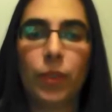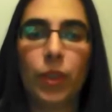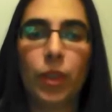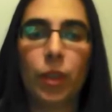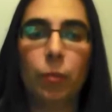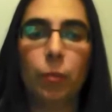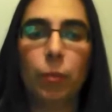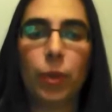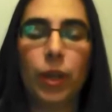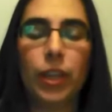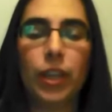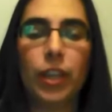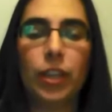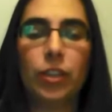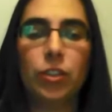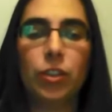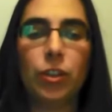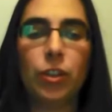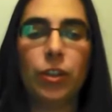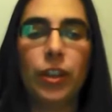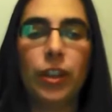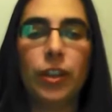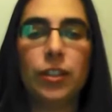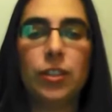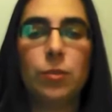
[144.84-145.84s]
But it
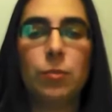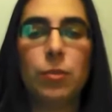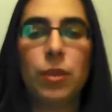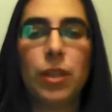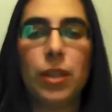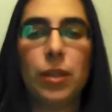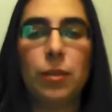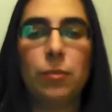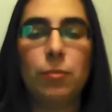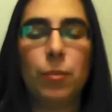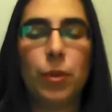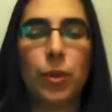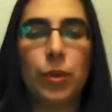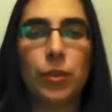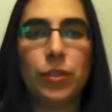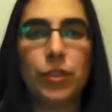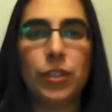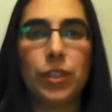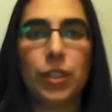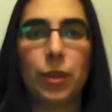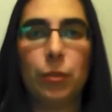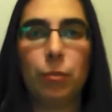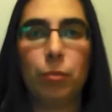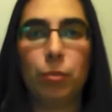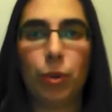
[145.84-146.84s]
turned out to be
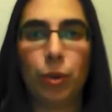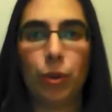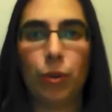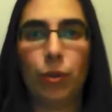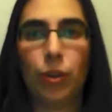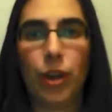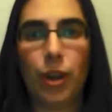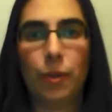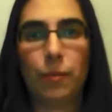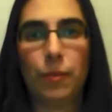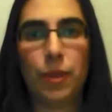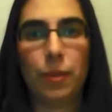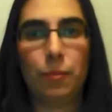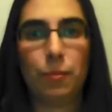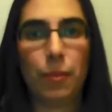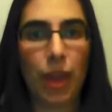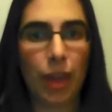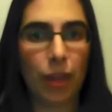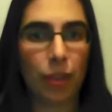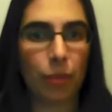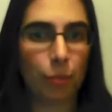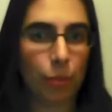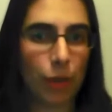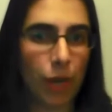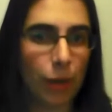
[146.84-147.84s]
mostly programming
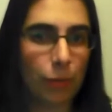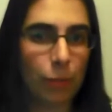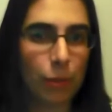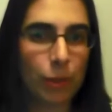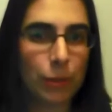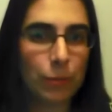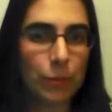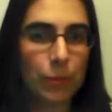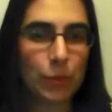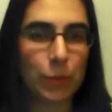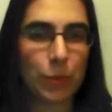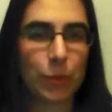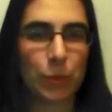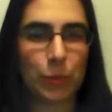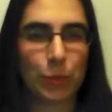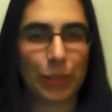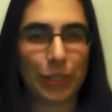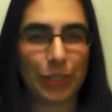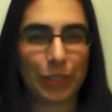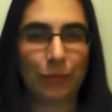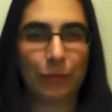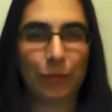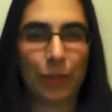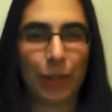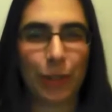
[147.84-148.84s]
math problems, which
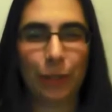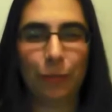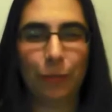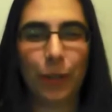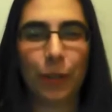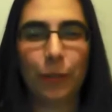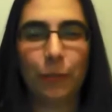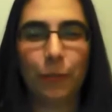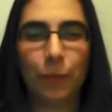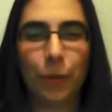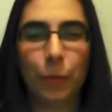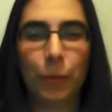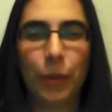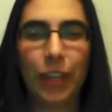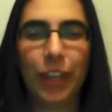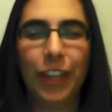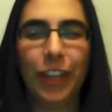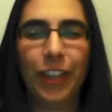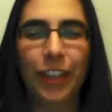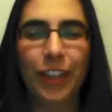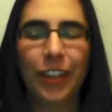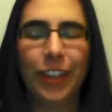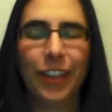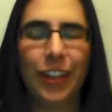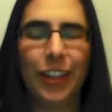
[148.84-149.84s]
wasn't very fun for me.
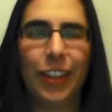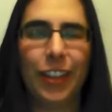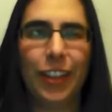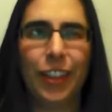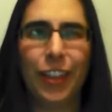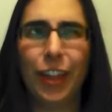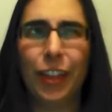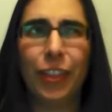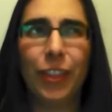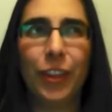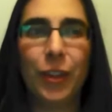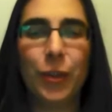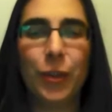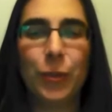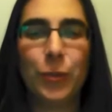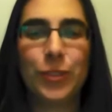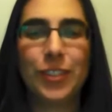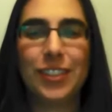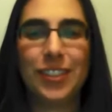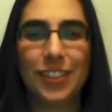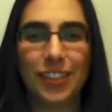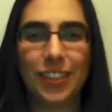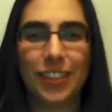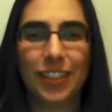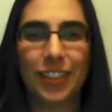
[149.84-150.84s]
I think it was
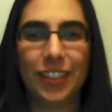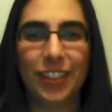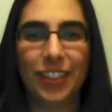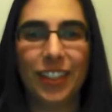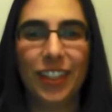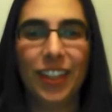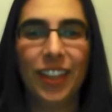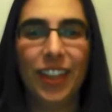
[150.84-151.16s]
C.